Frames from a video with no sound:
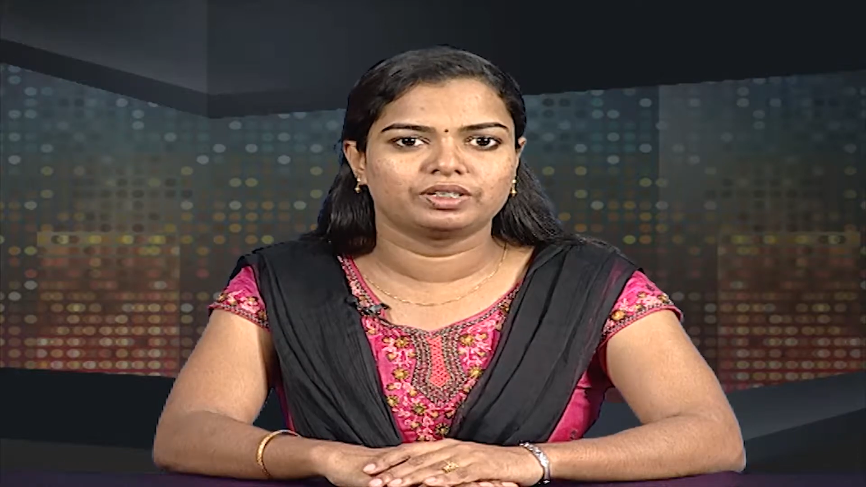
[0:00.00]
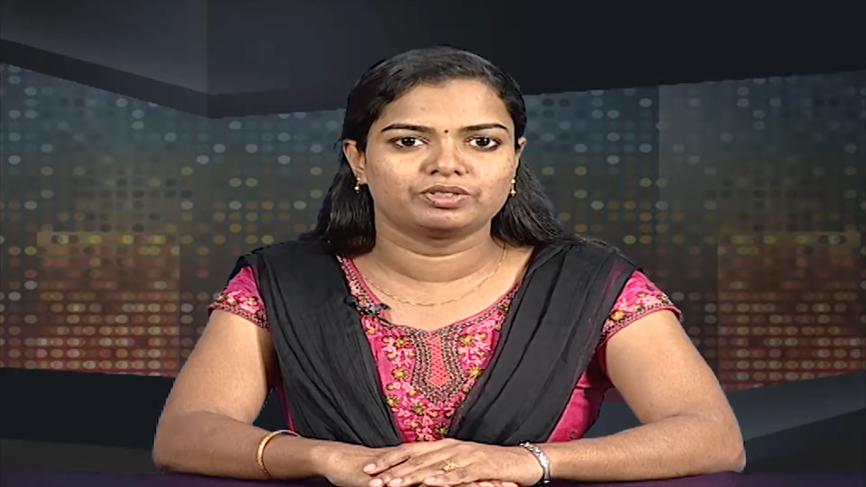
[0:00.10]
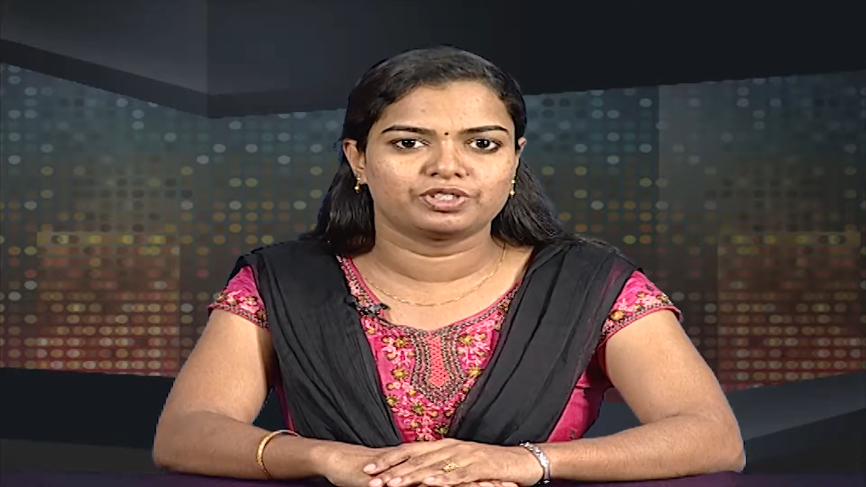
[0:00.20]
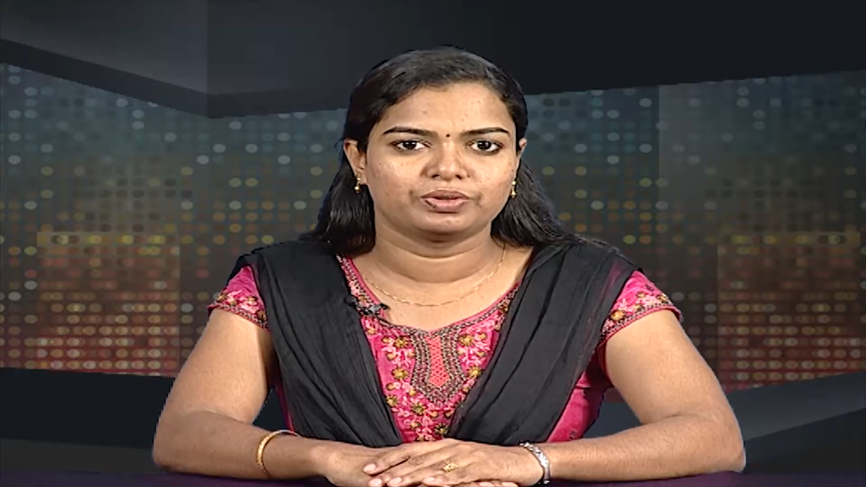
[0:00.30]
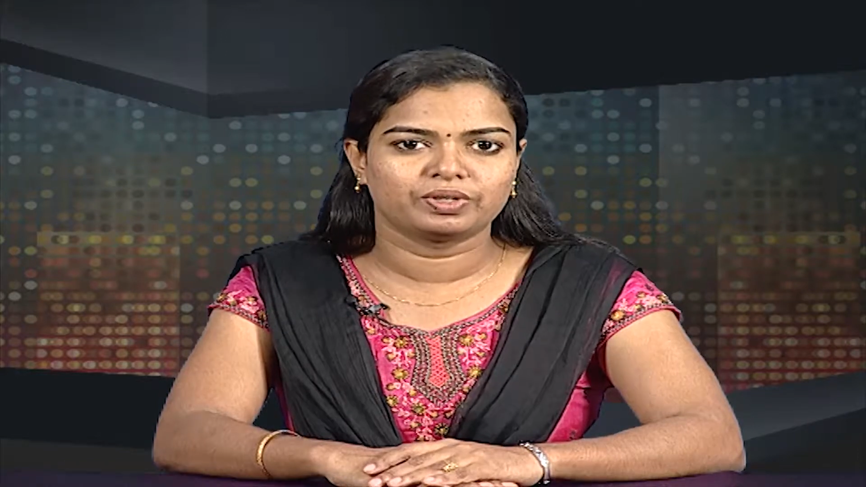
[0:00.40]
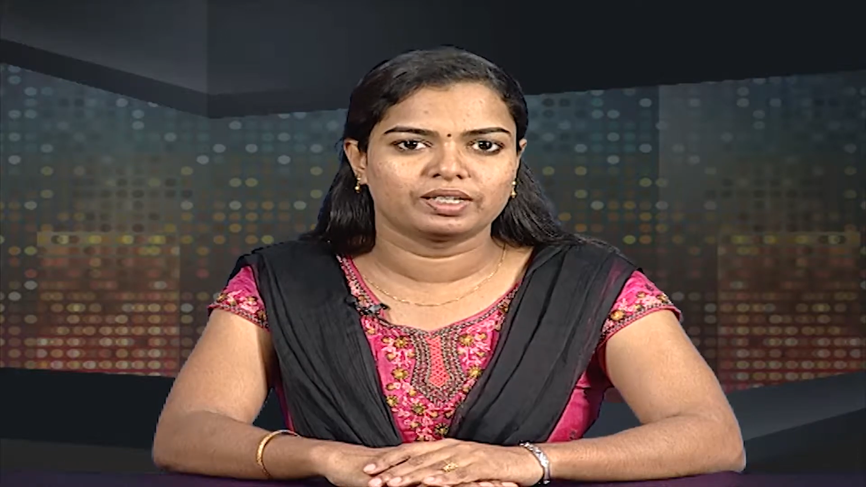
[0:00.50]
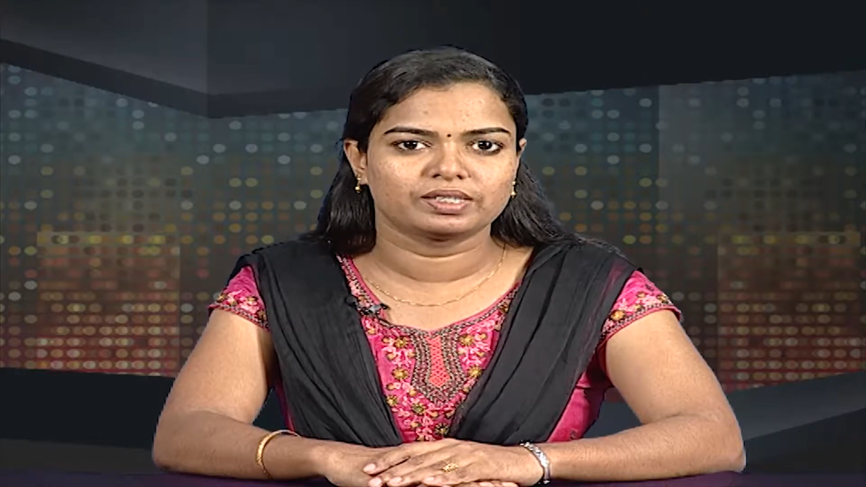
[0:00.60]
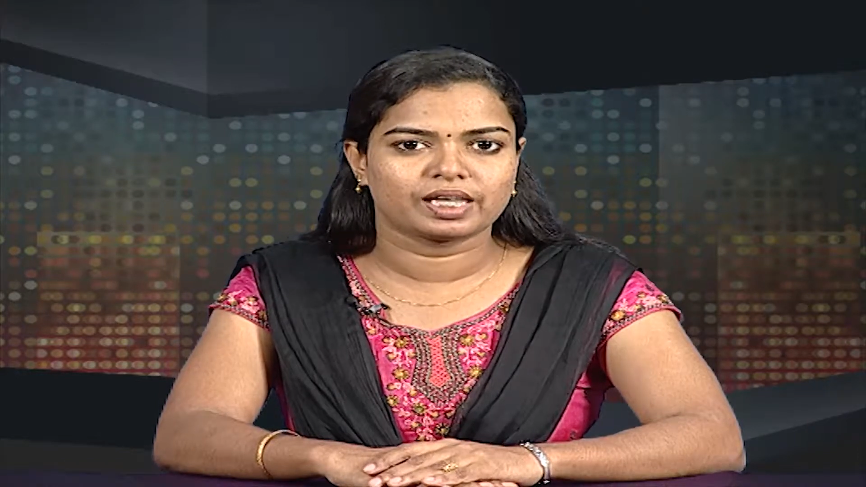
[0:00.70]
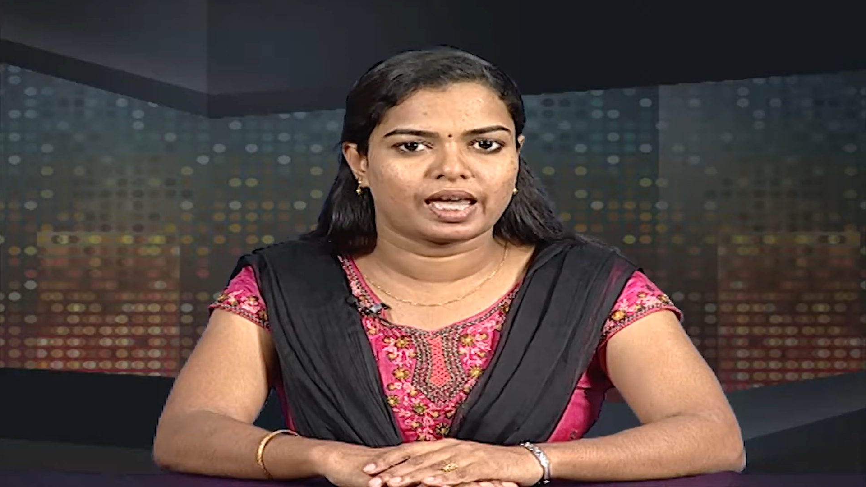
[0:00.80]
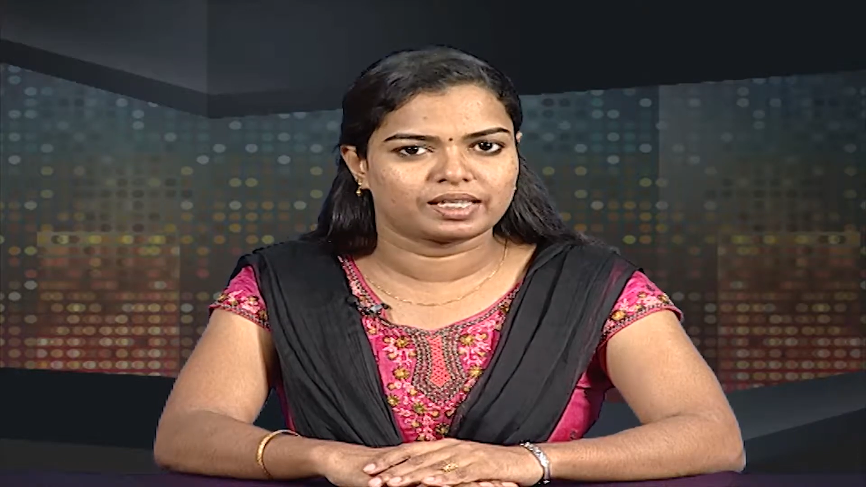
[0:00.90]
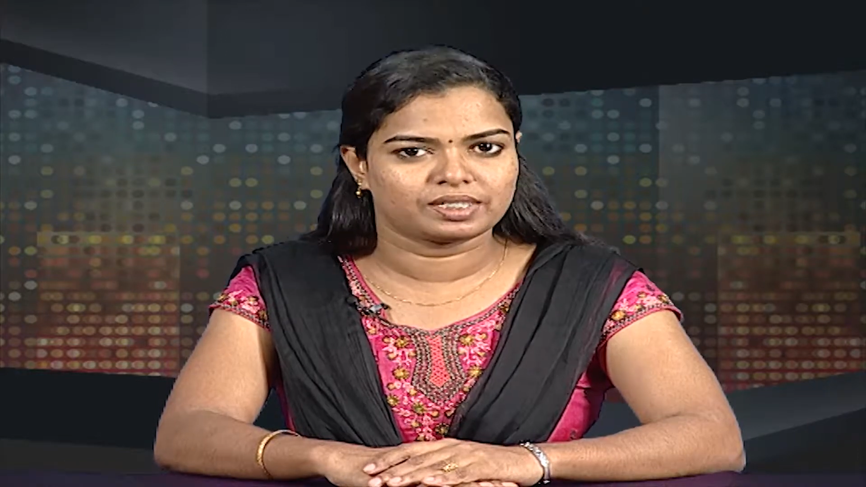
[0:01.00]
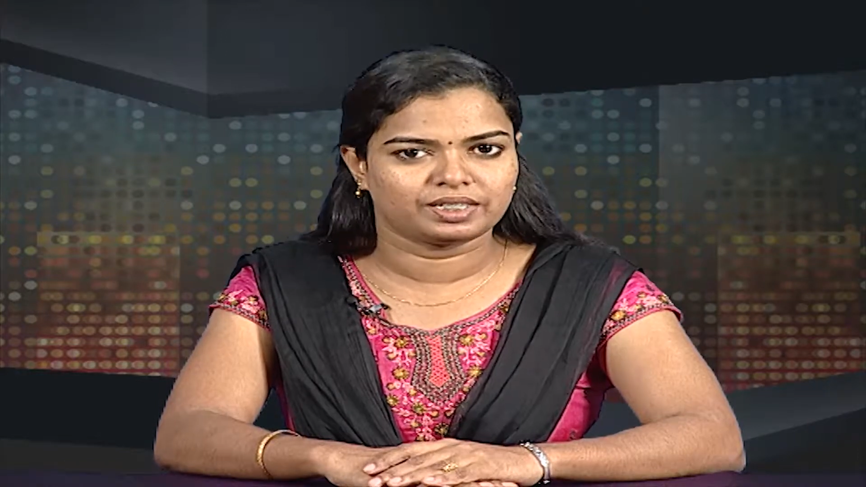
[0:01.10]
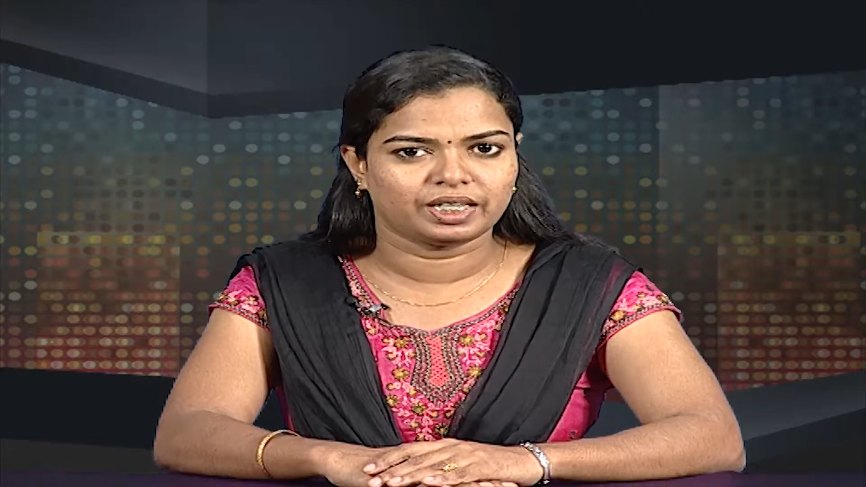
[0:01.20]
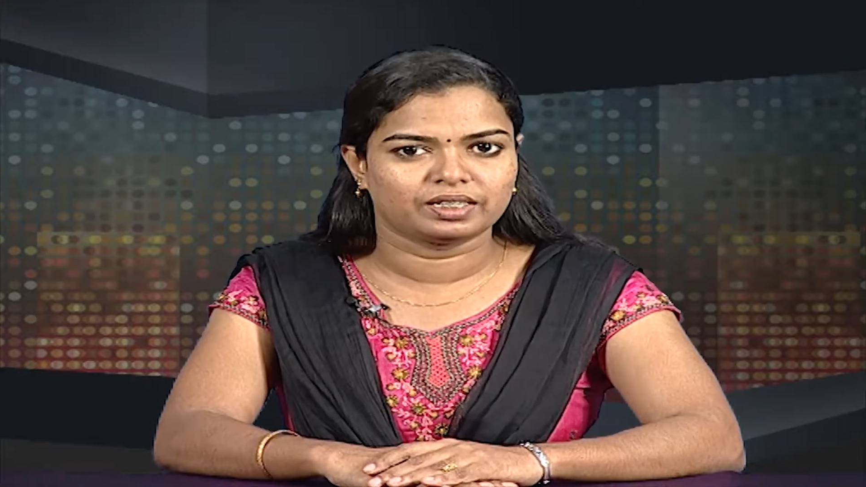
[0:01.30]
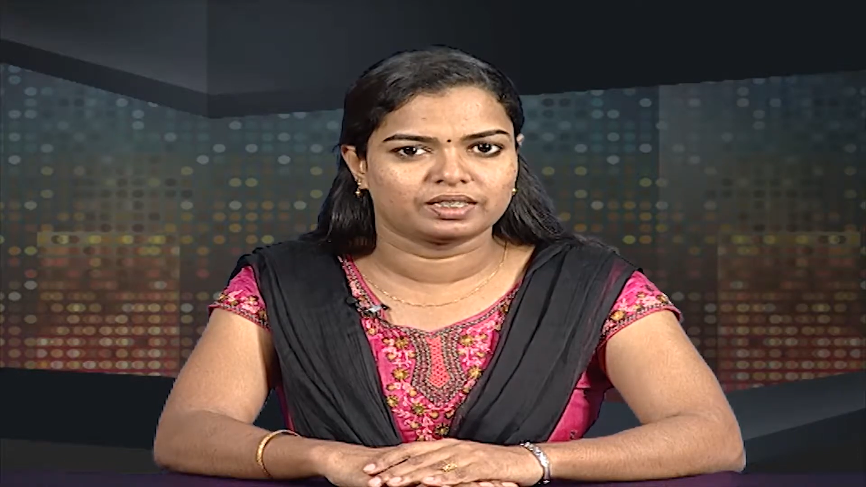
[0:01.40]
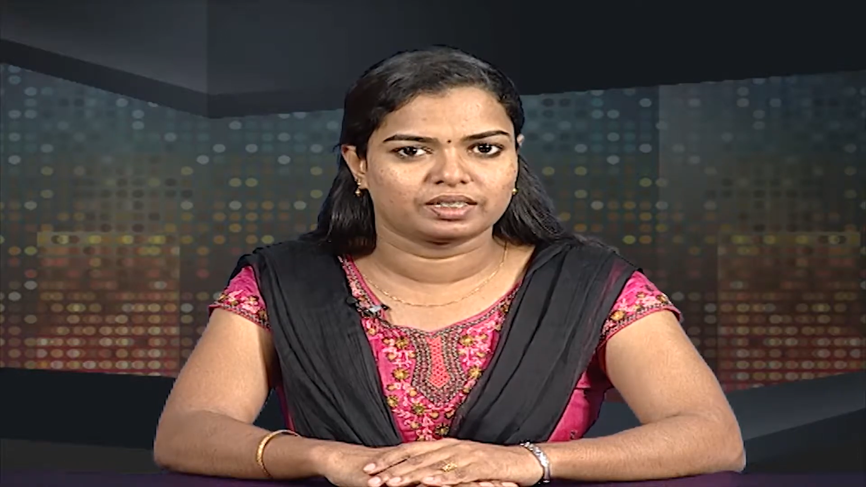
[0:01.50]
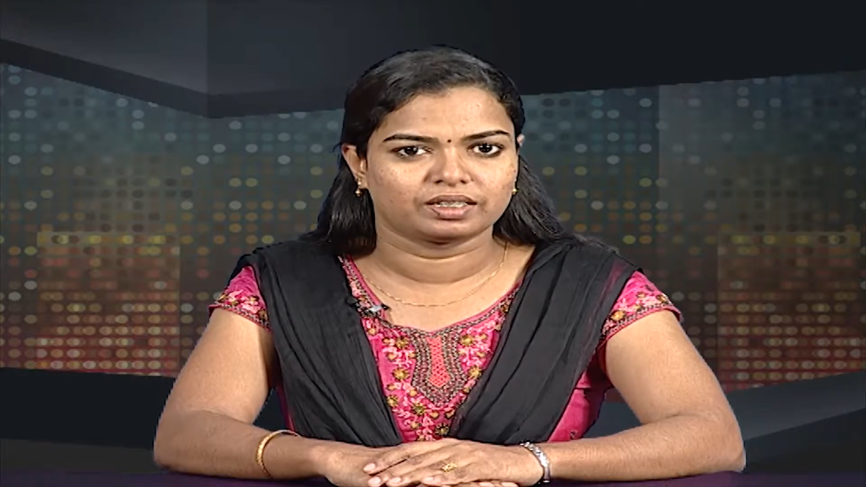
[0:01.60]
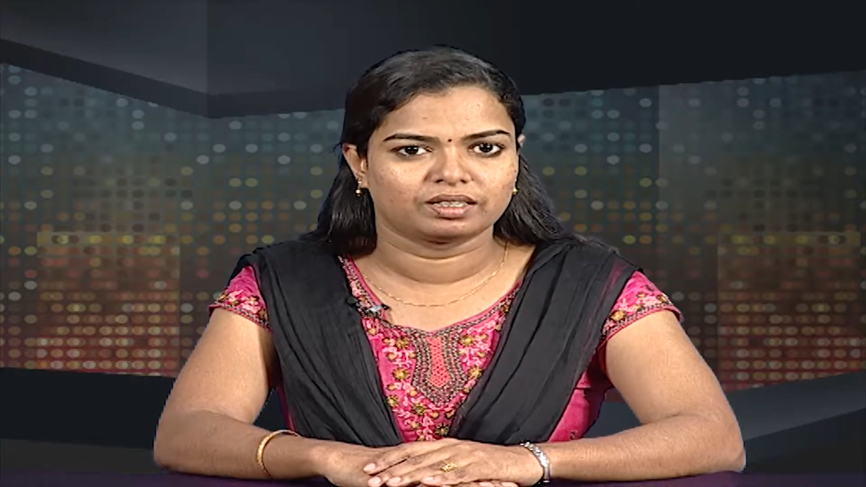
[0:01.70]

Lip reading: to students has changed.